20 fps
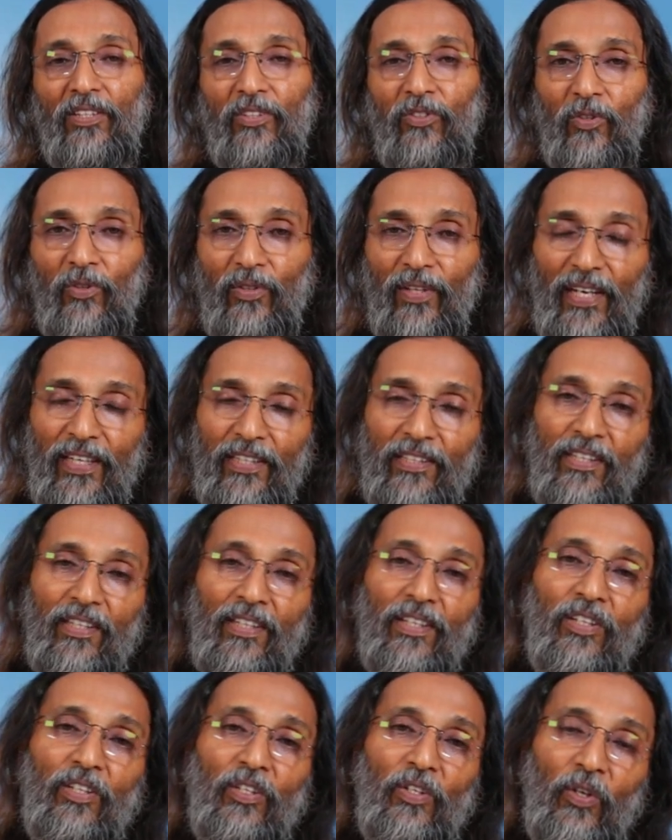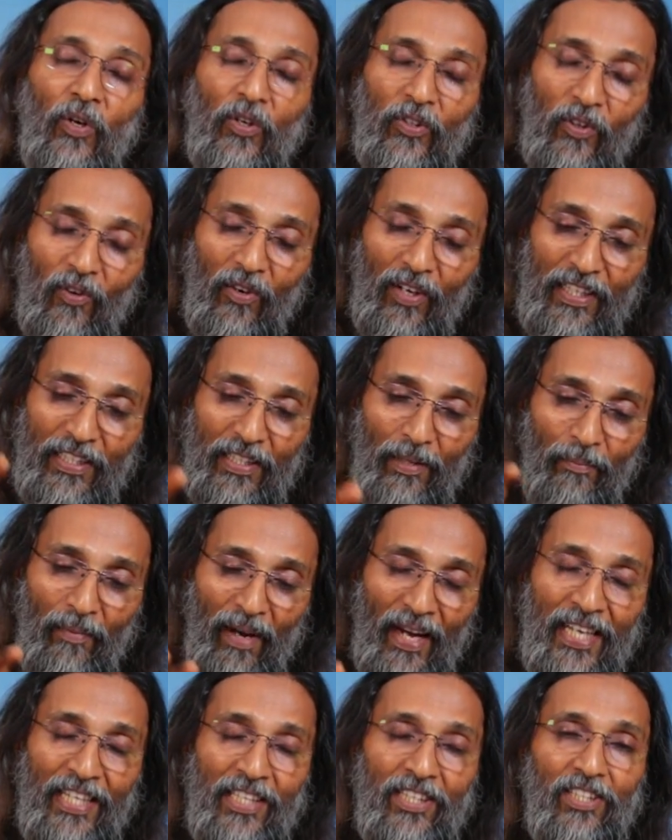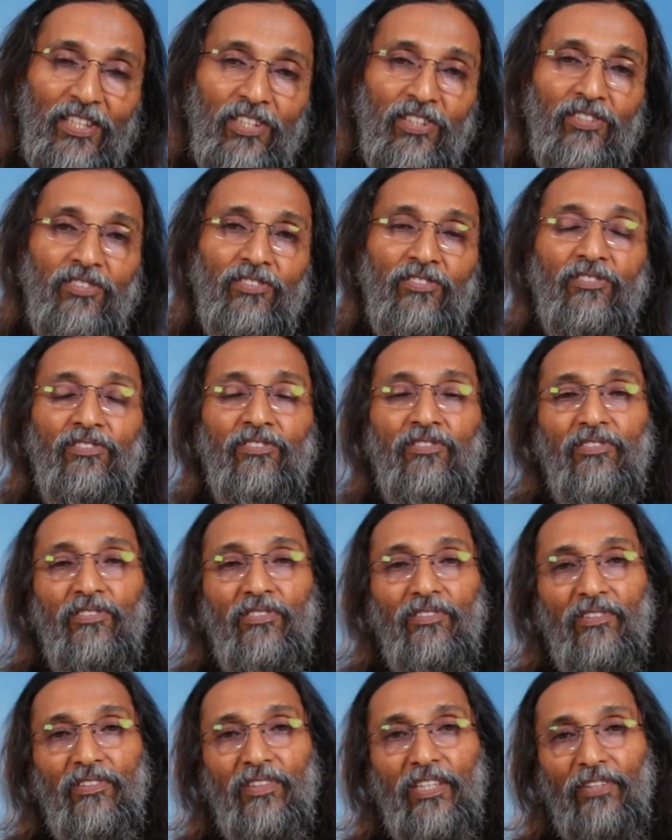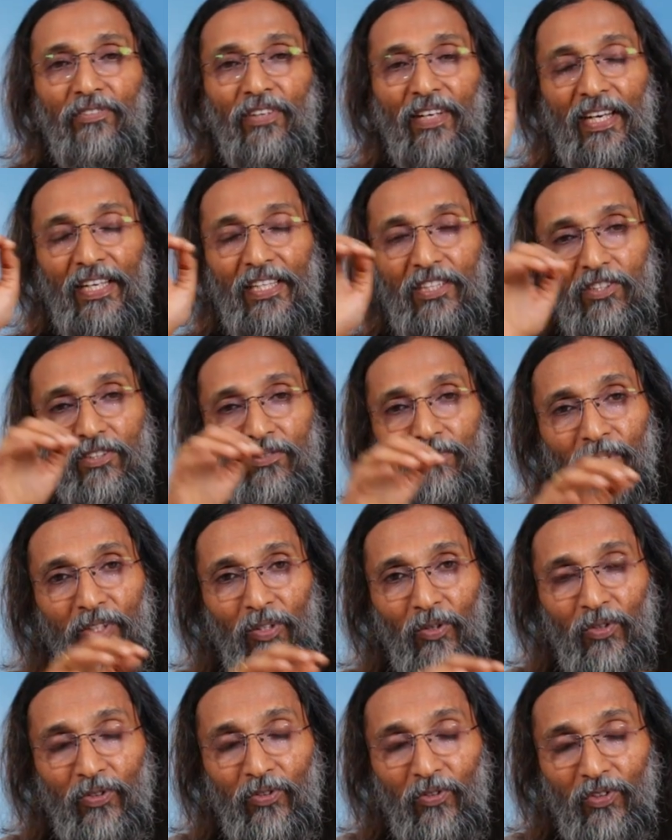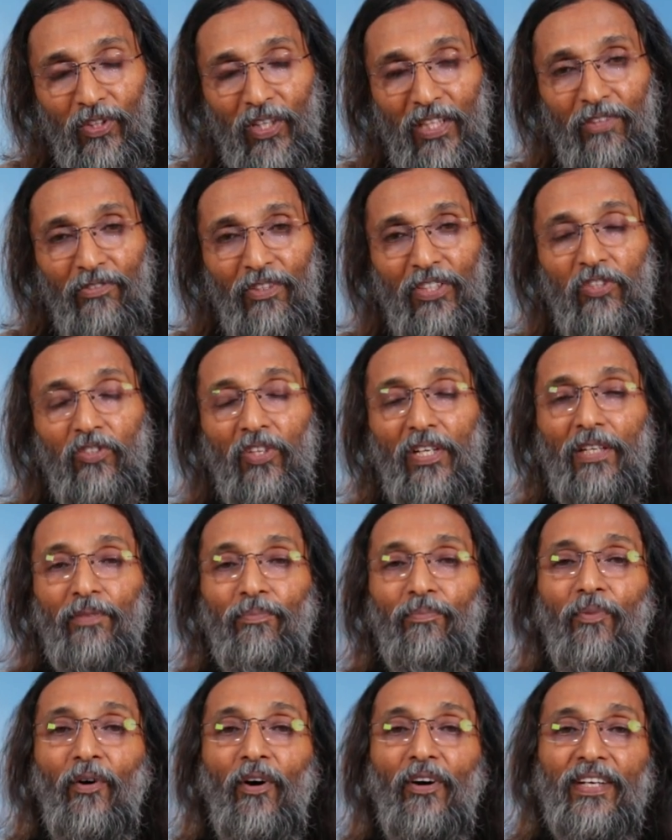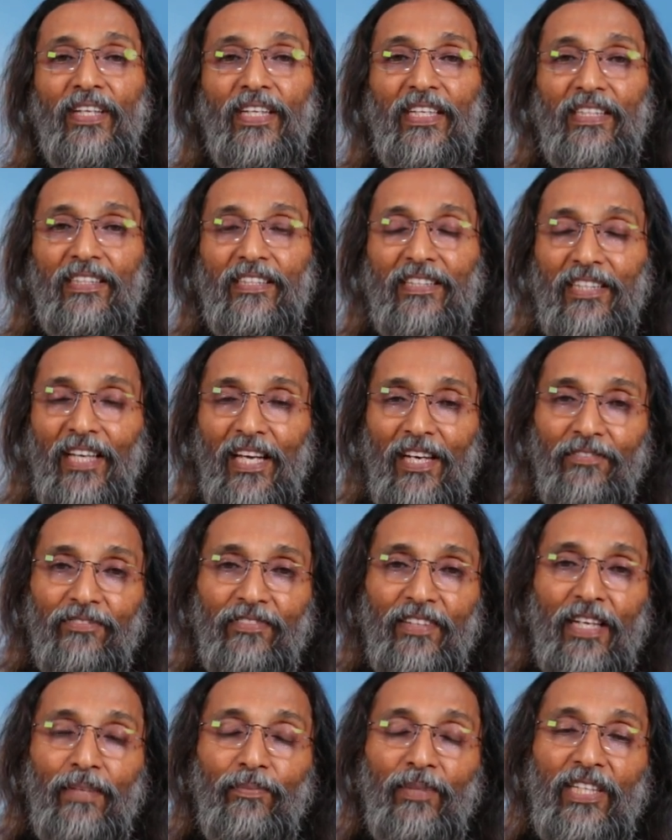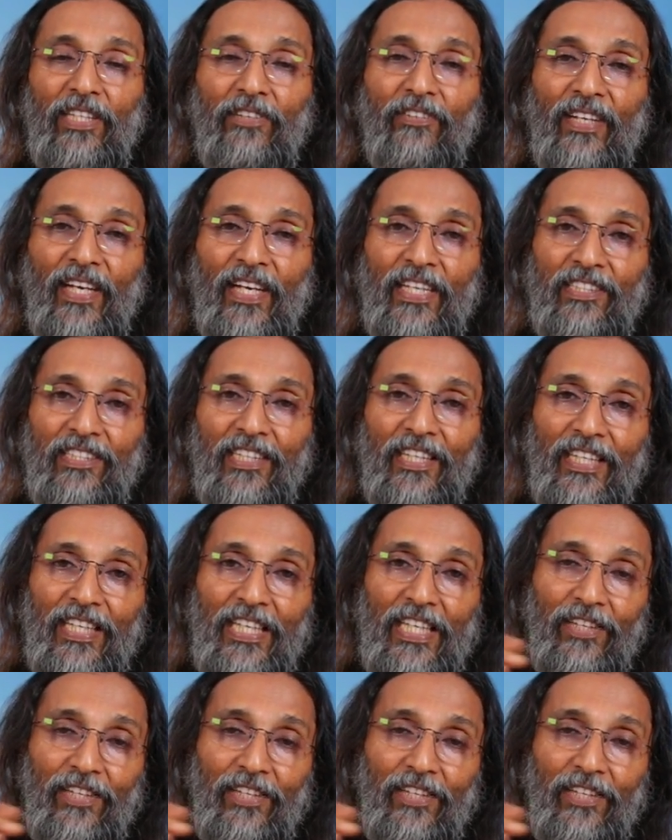so that not only the mind is divinized, but also the eventually body itself can be divinized,